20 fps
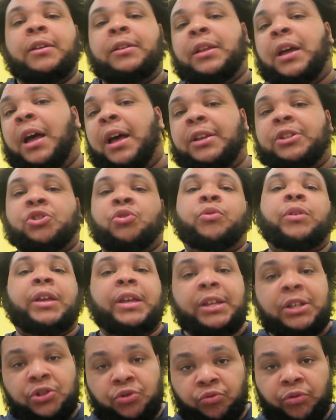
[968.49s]
The hustle
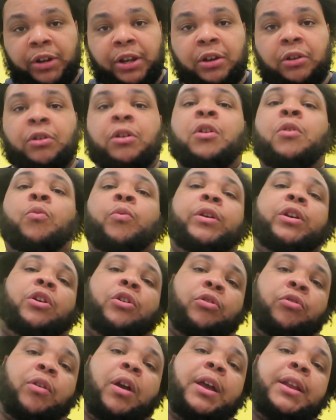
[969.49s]
is real. We
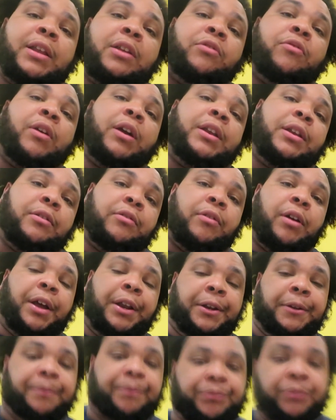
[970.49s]
are grinding, grinding,
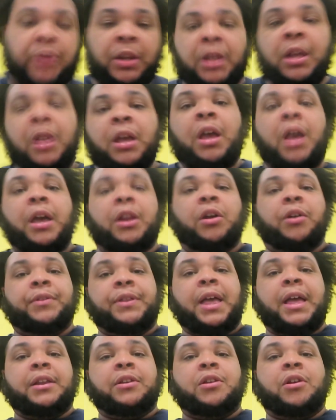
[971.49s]
grinding. And
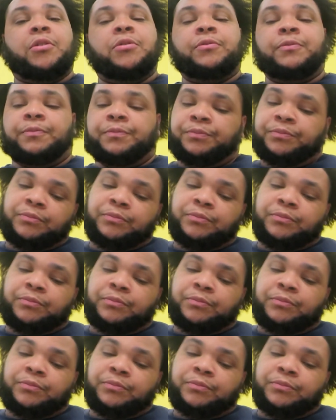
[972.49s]
on that note,